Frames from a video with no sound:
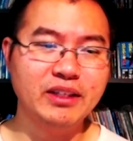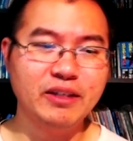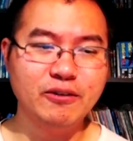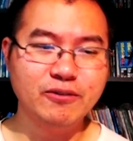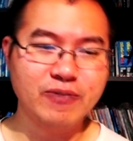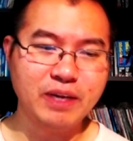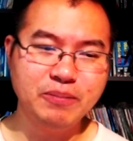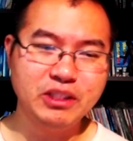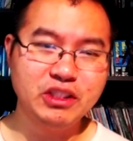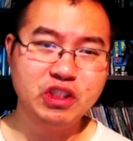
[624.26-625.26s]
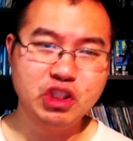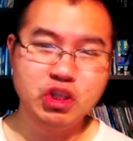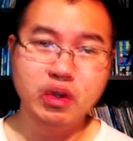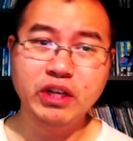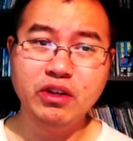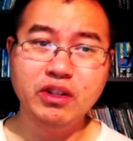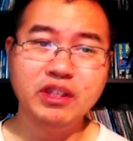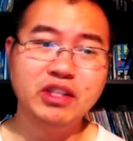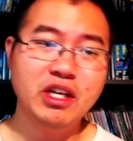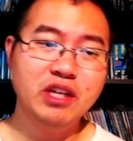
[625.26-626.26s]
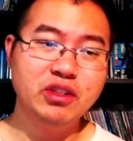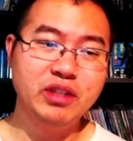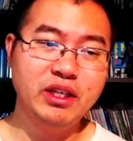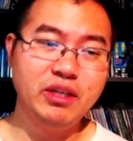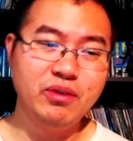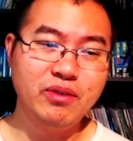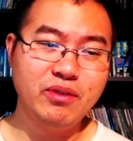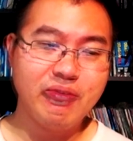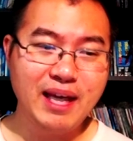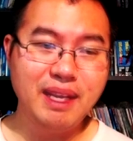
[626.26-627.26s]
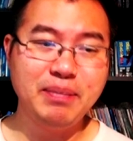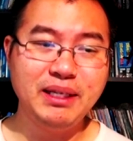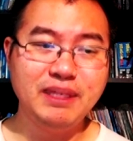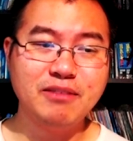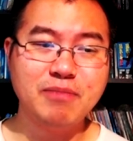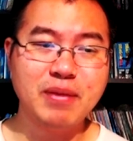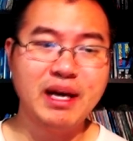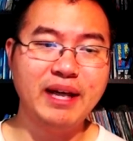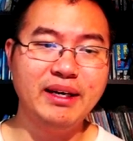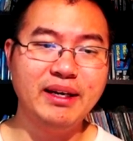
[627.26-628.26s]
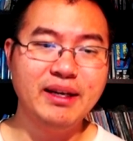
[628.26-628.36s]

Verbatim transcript: if I'm just showing you this to give you any peace of mind